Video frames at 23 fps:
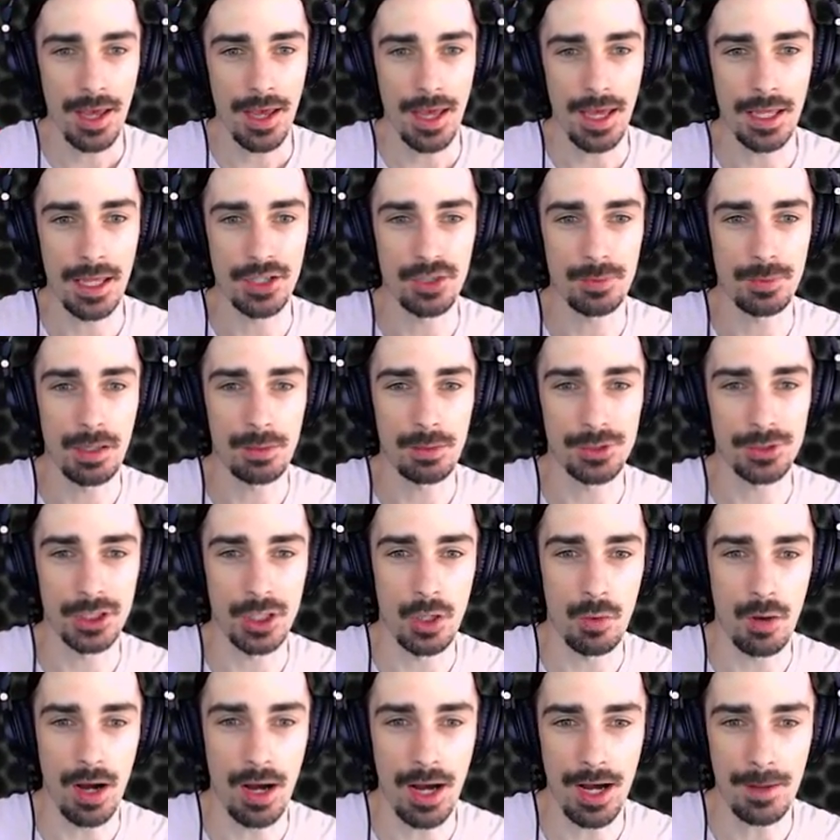and to be able to
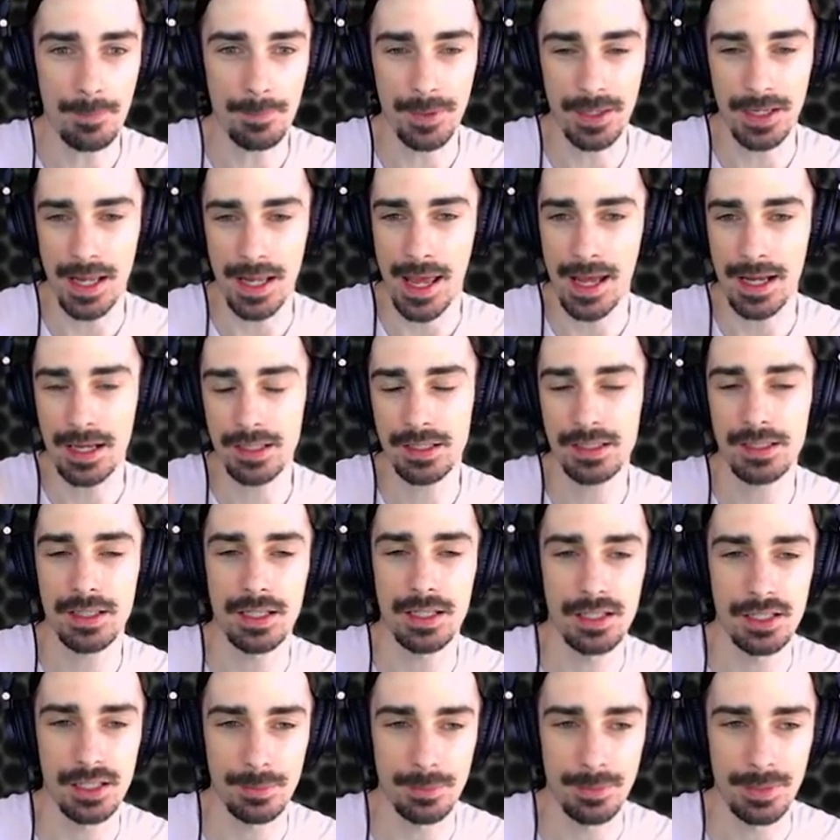go up and
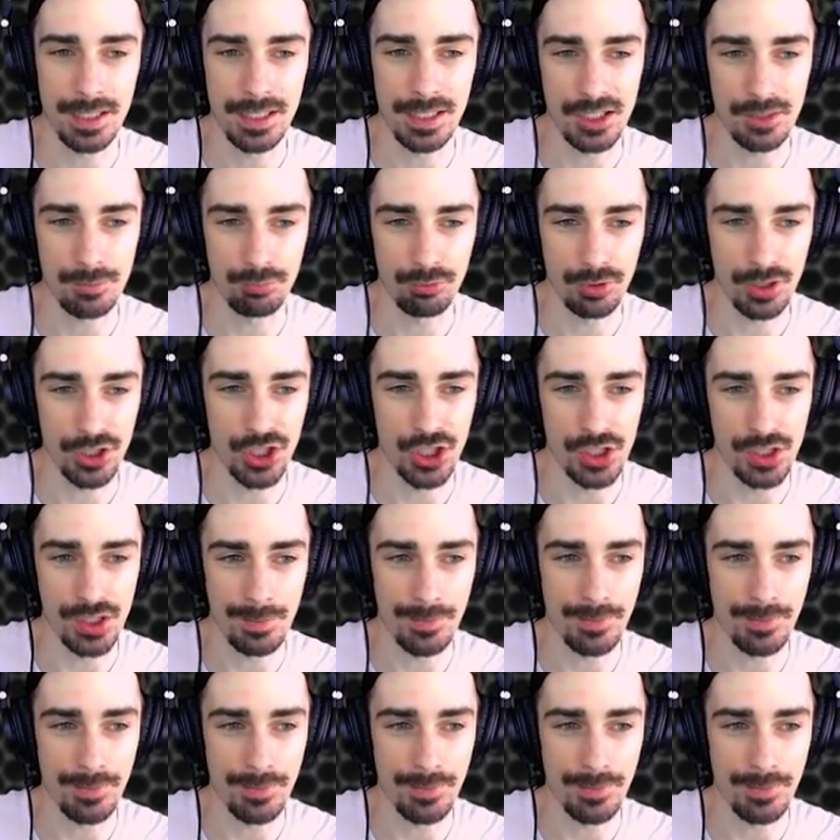access some of these bridges.